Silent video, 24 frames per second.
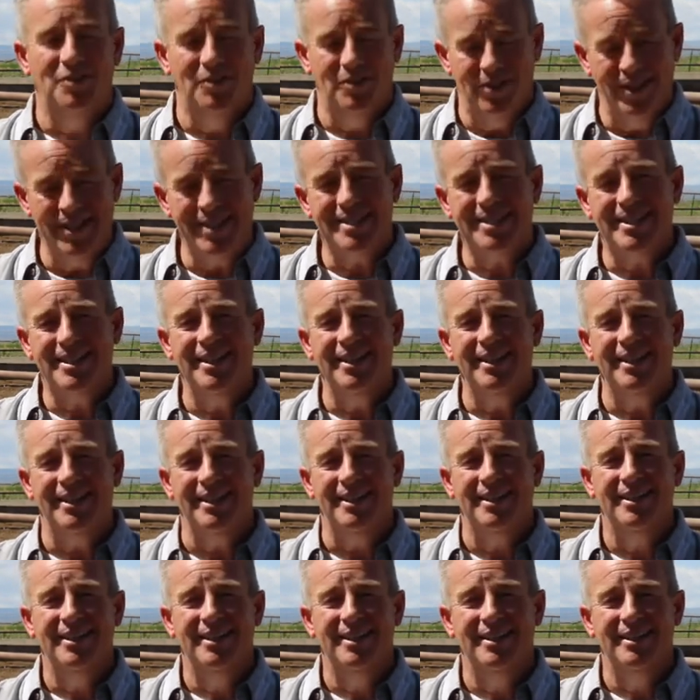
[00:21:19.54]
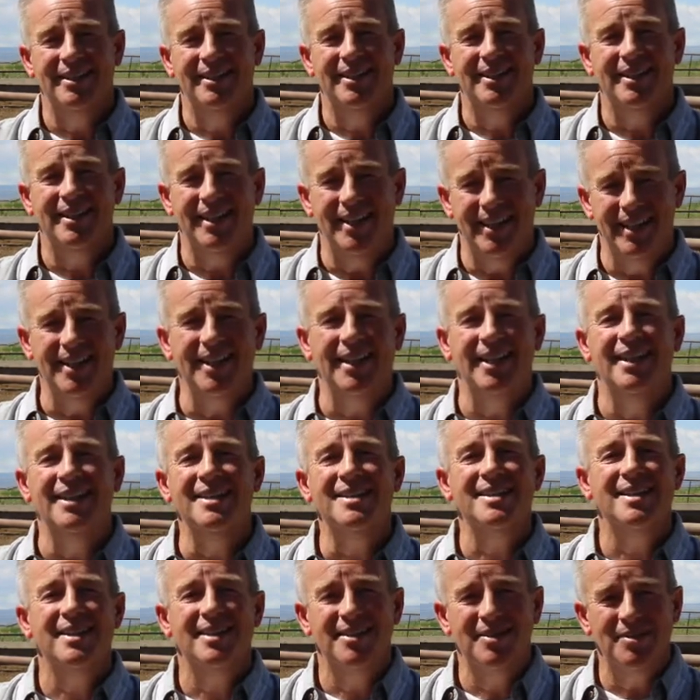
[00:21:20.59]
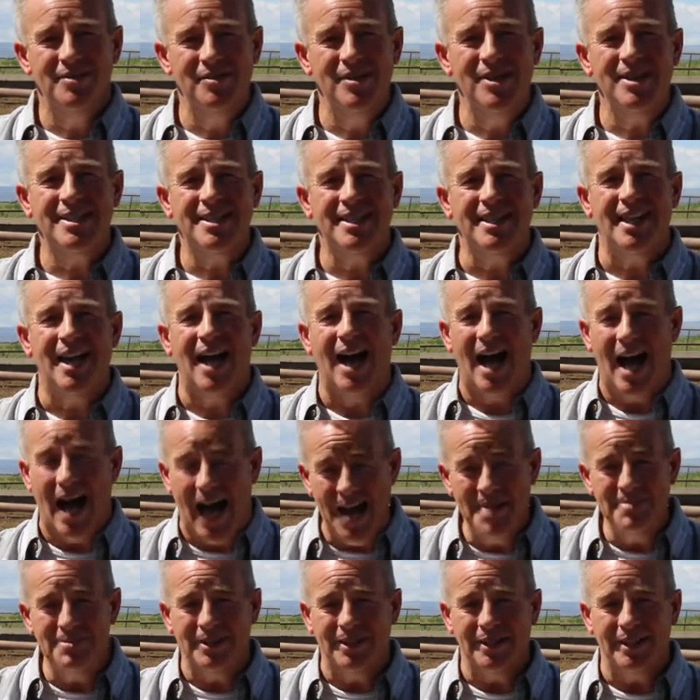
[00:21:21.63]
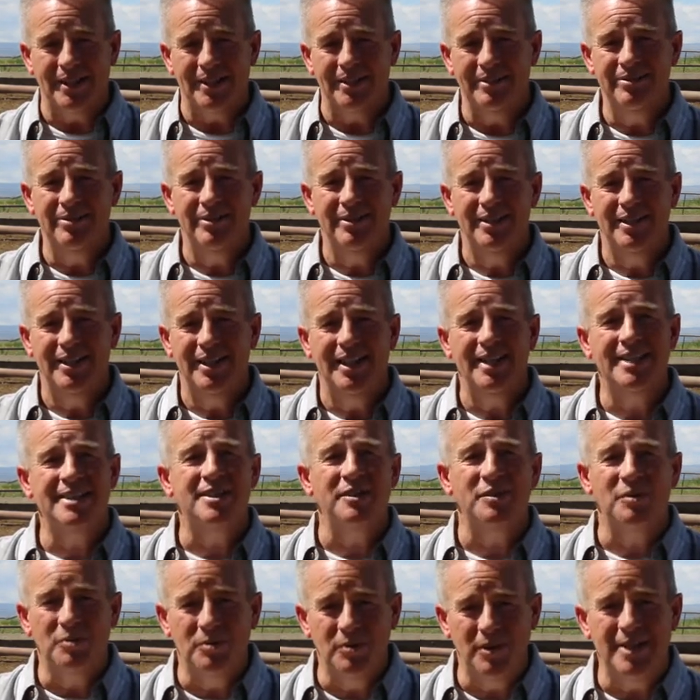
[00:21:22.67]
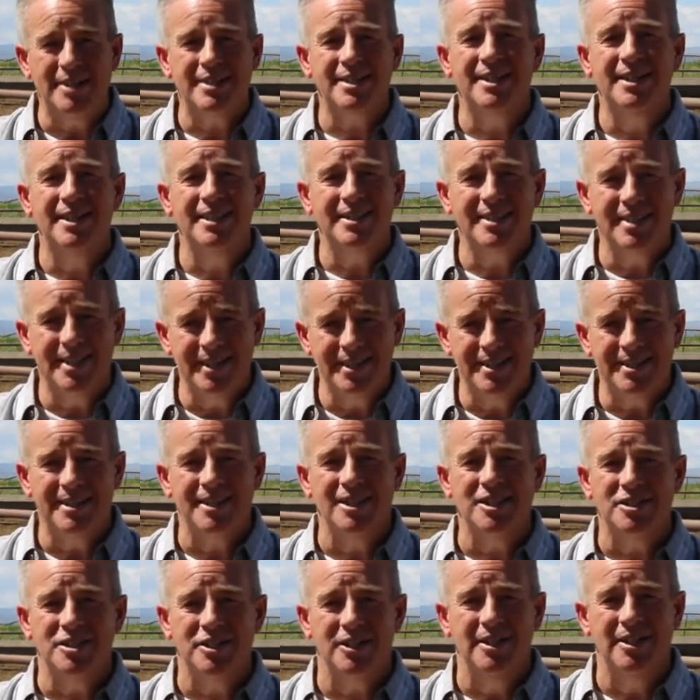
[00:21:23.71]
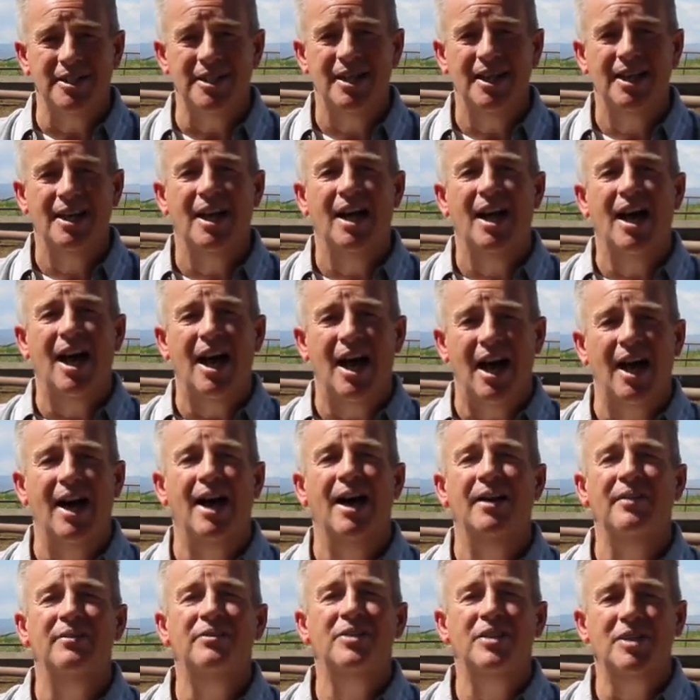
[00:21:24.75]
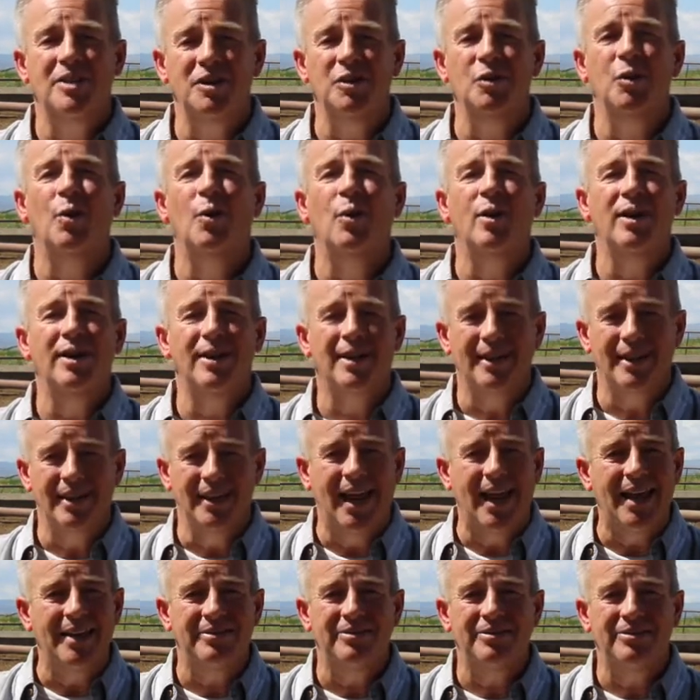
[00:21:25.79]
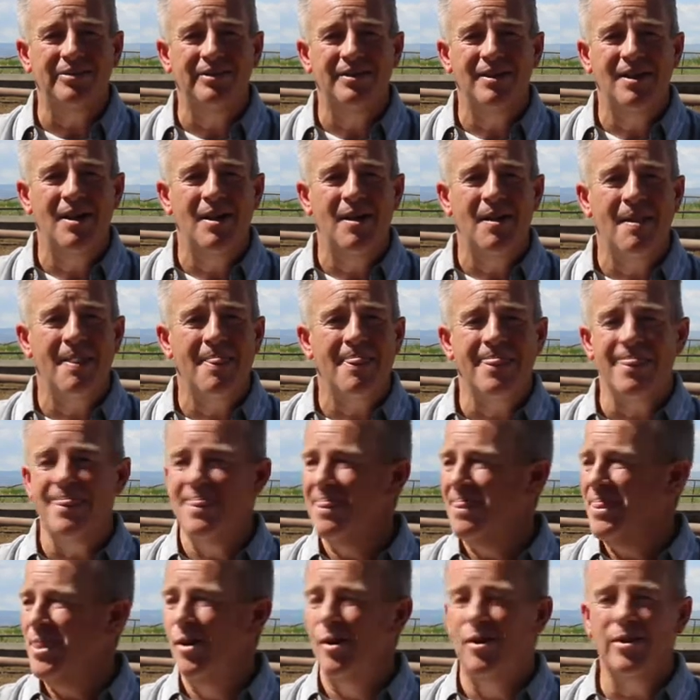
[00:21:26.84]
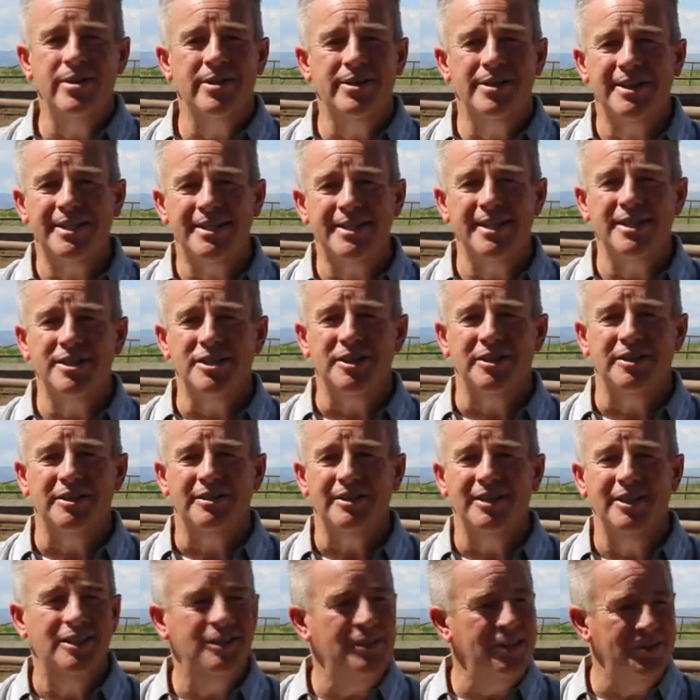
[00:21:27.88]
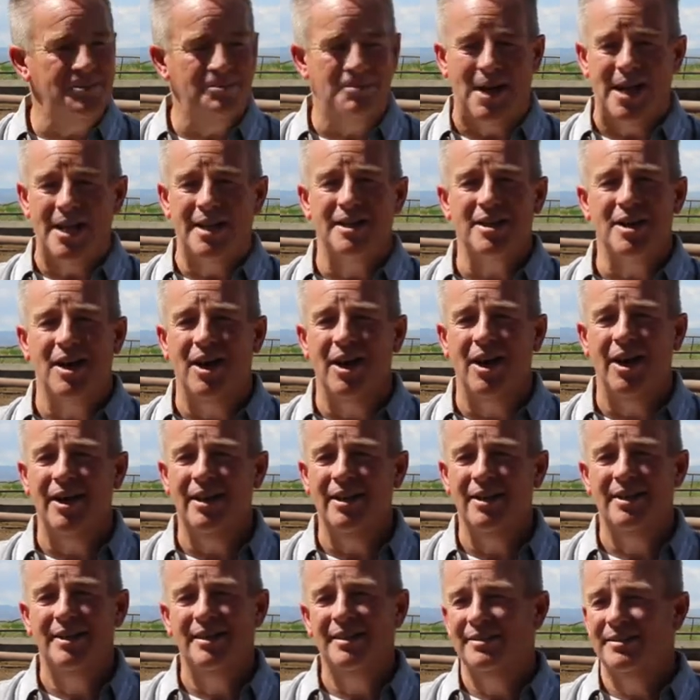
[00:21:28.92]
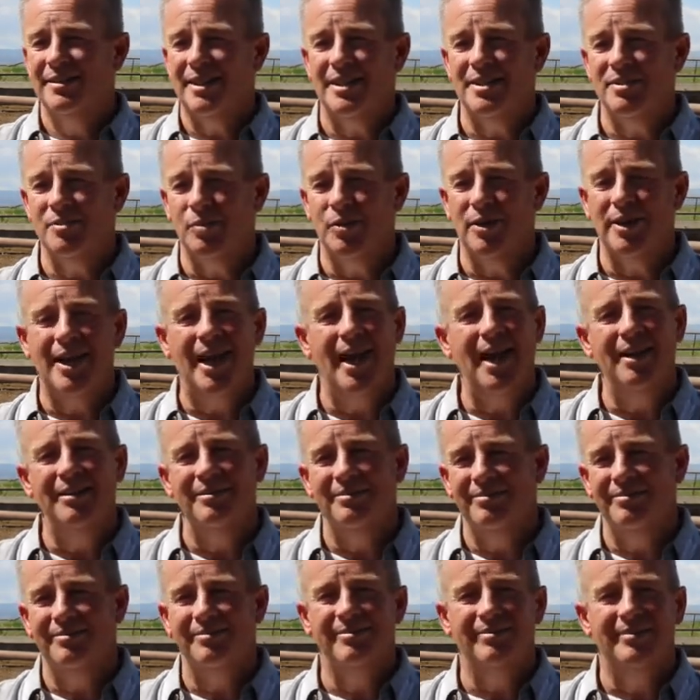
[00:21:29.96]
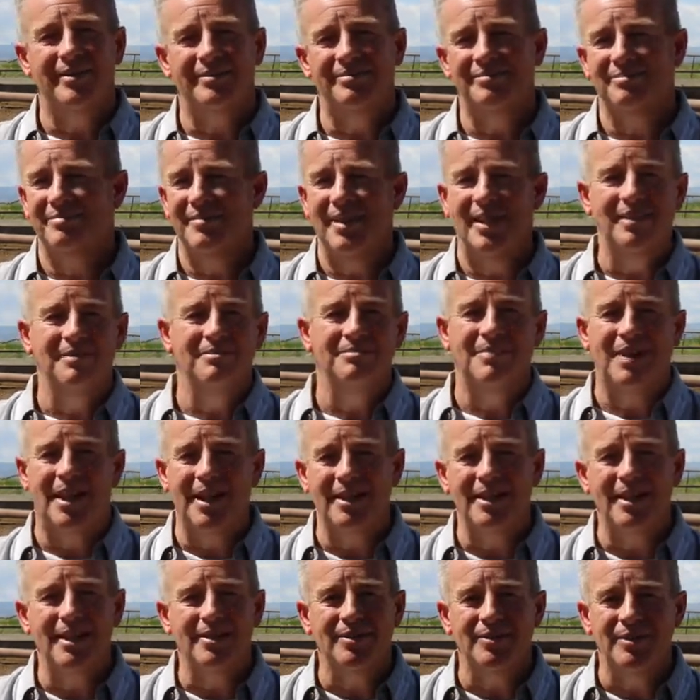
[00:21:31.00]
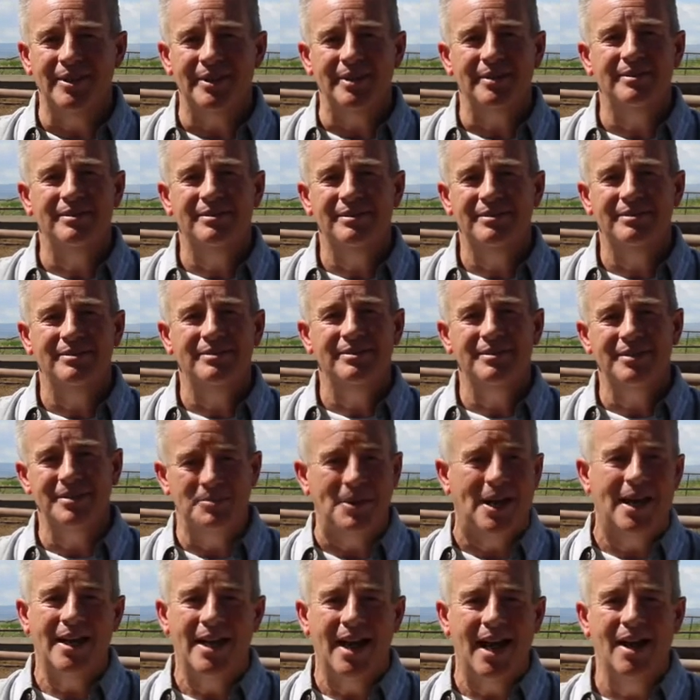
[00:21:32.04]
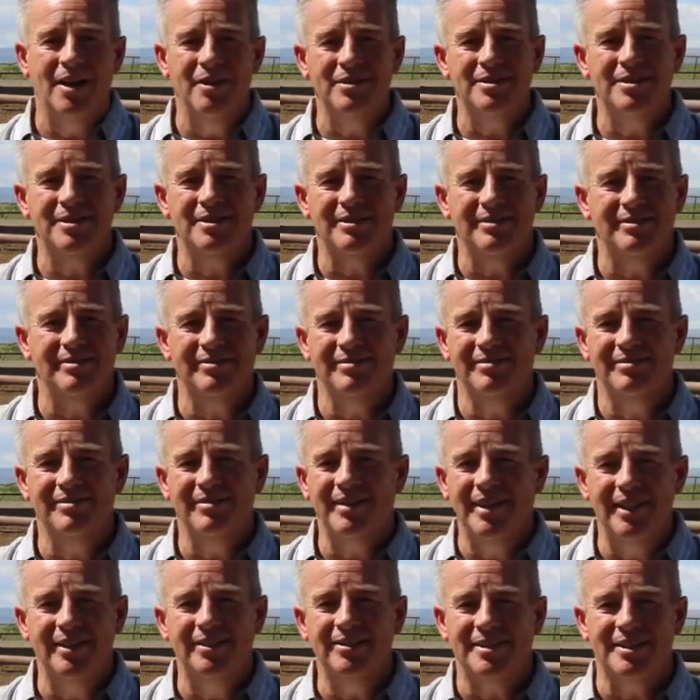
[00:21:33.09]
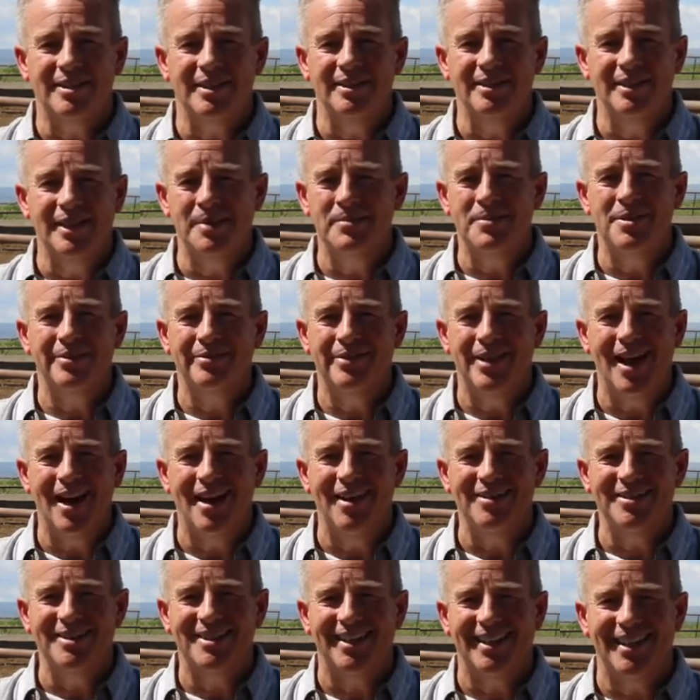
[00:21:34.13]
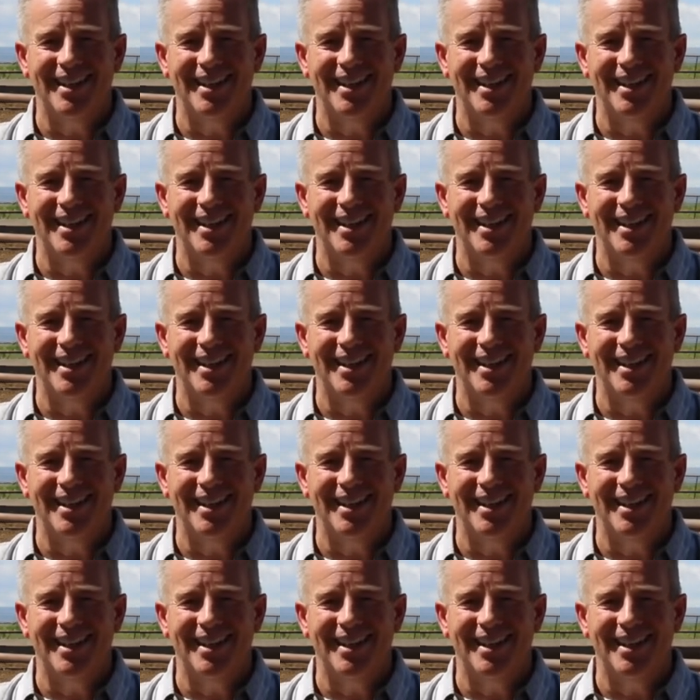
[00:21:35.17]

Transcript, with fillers: Risky. It is risky. I believe is the riskiest decision of your life. No other decision. You know, you buy a car, doesn't work out, yeah, buy another one. You buy a house, you know, it's a lemon of a house.